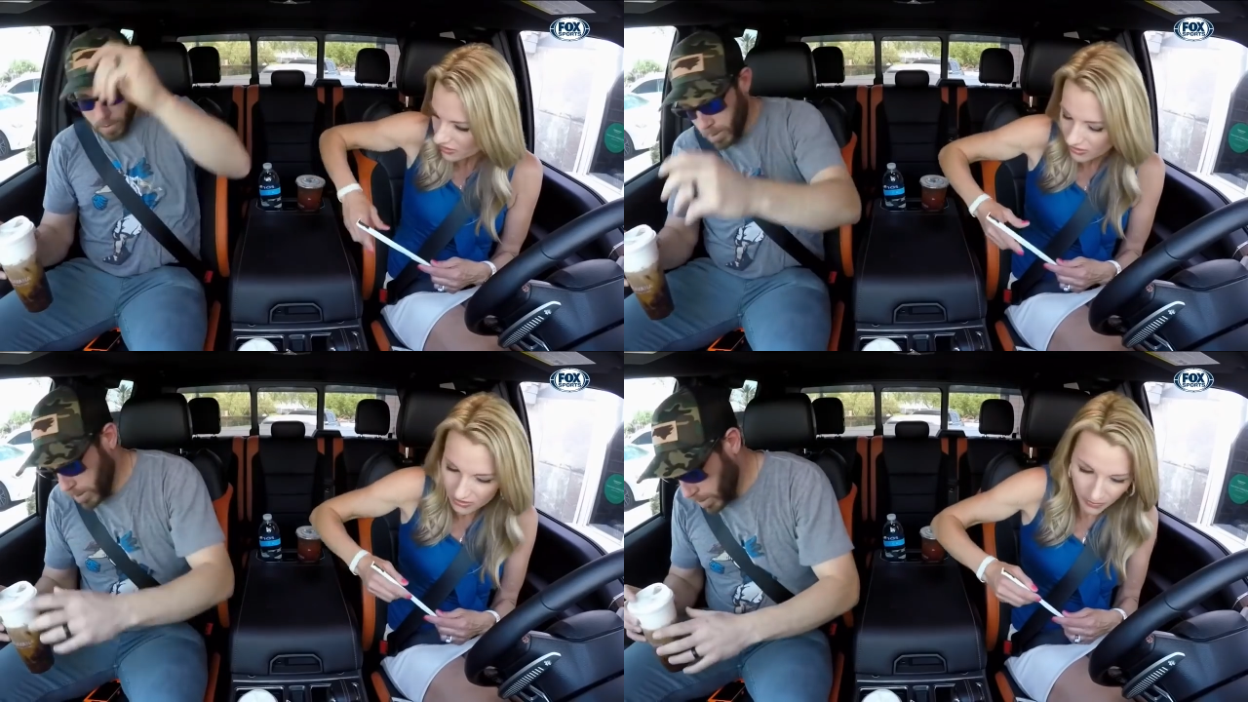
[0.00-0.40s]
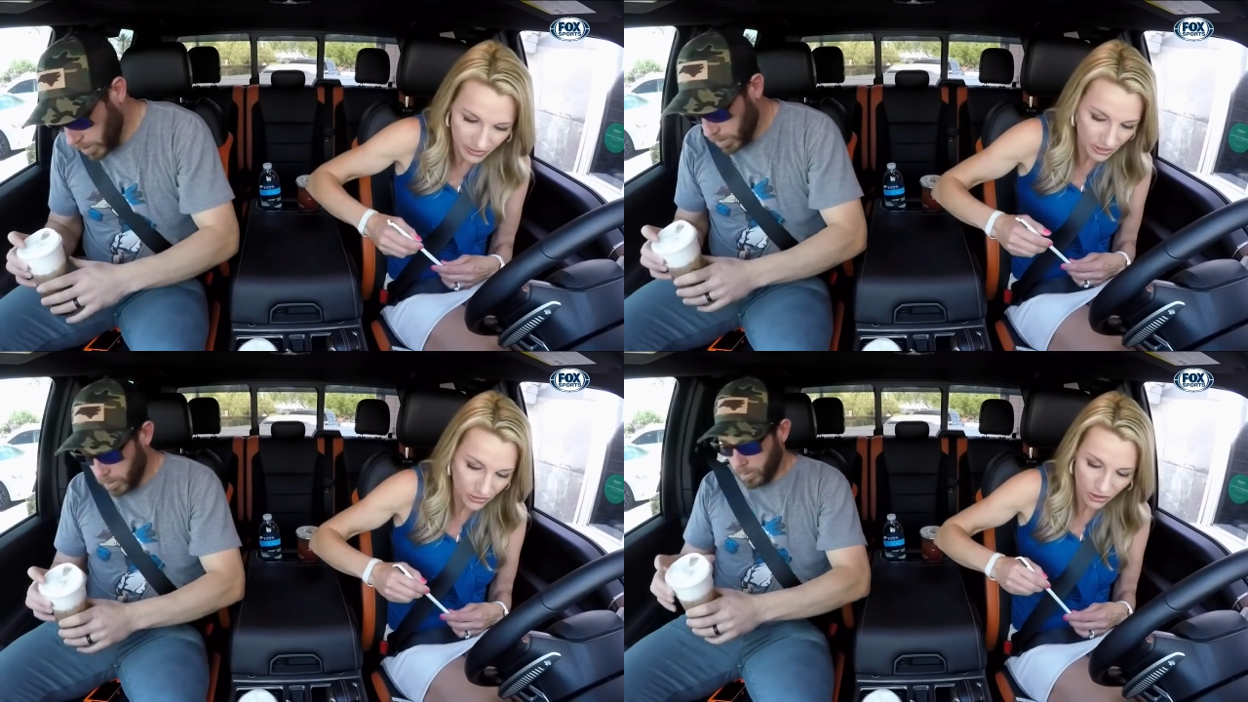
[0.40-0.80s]
Speaker 1: something
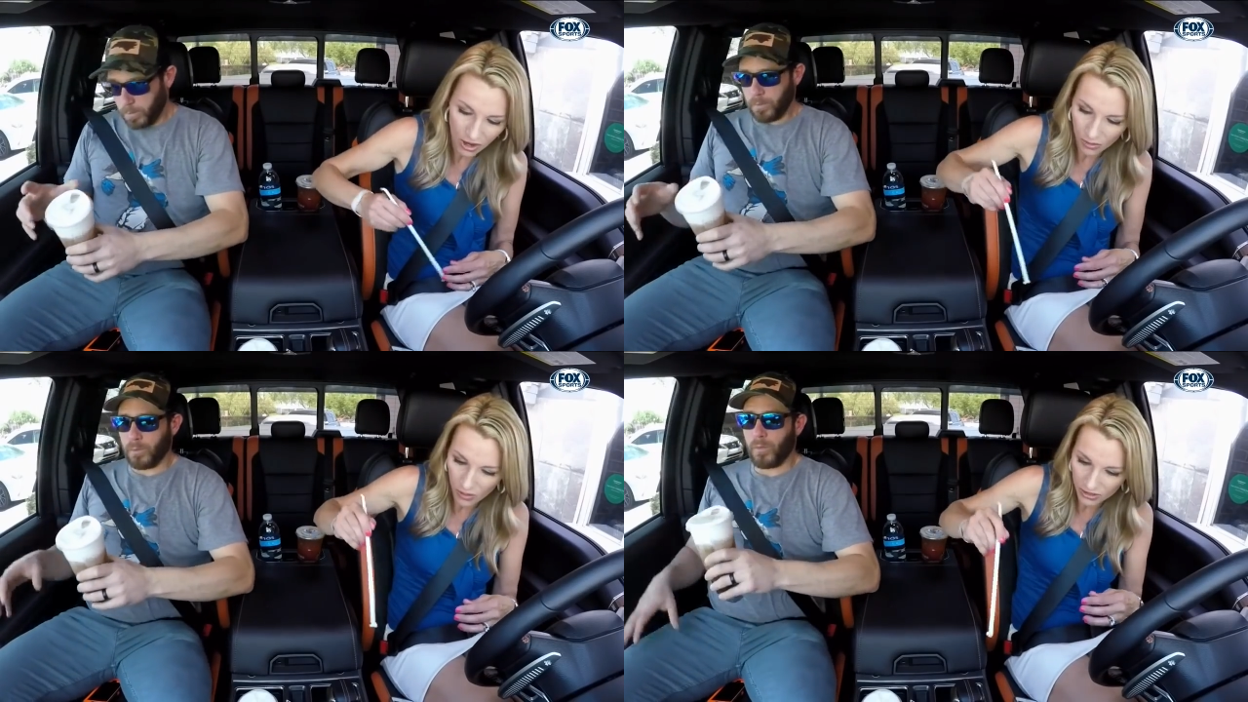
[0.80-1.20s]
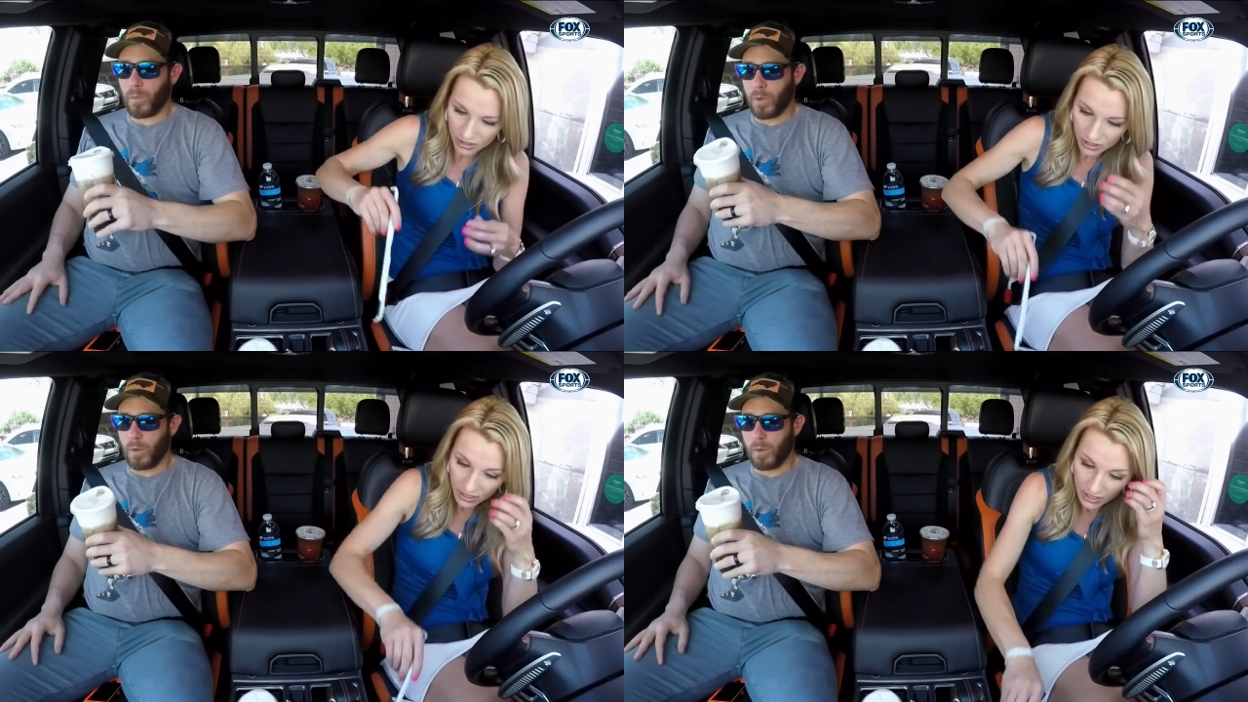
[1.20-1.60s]
in the car, water.
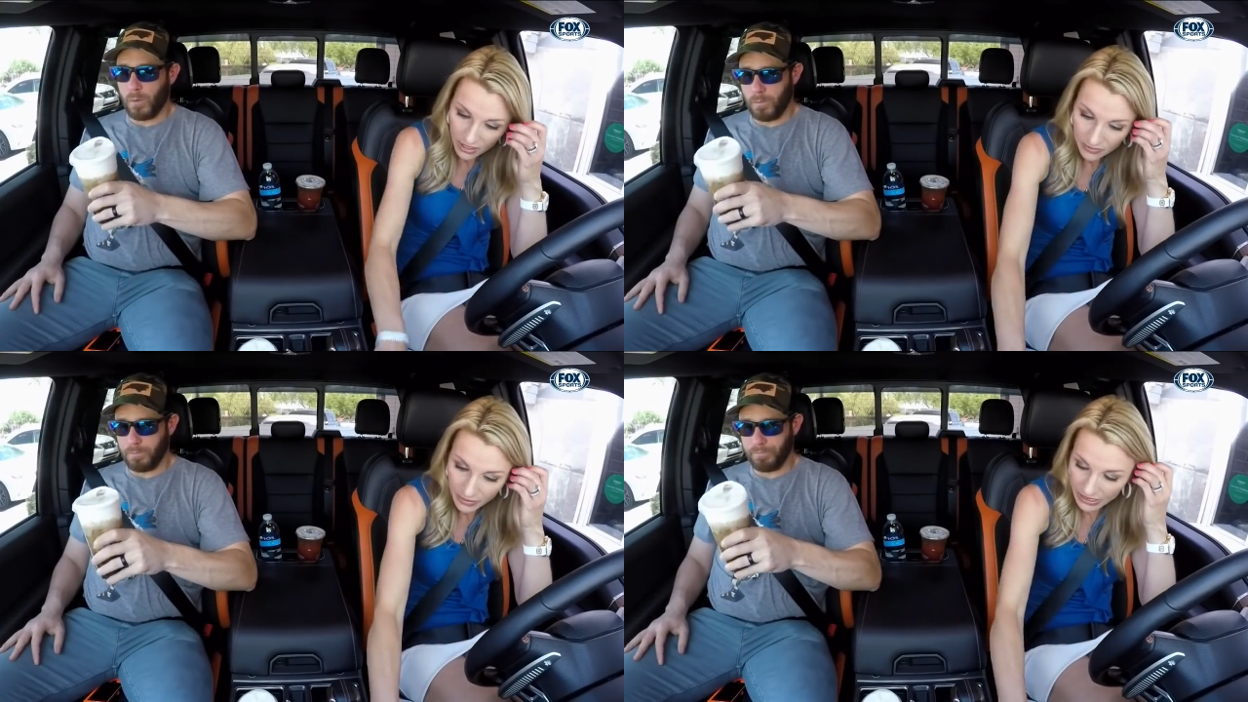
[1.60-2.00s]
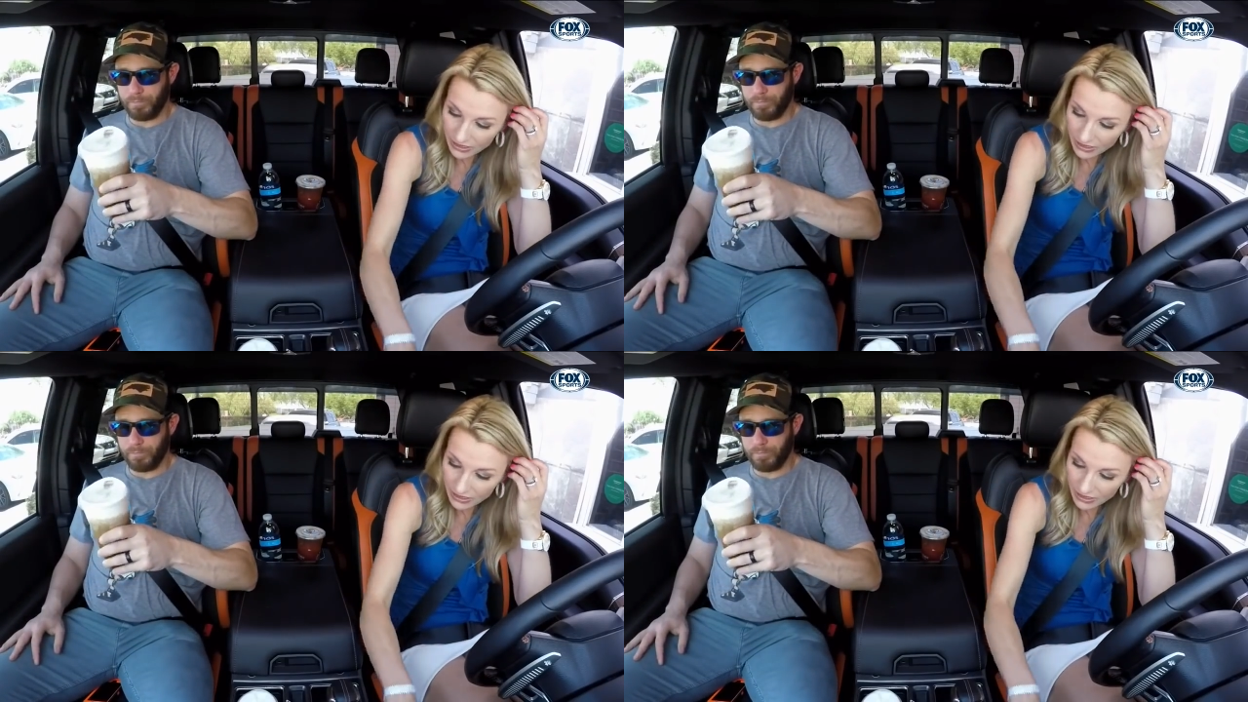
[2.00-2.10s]
But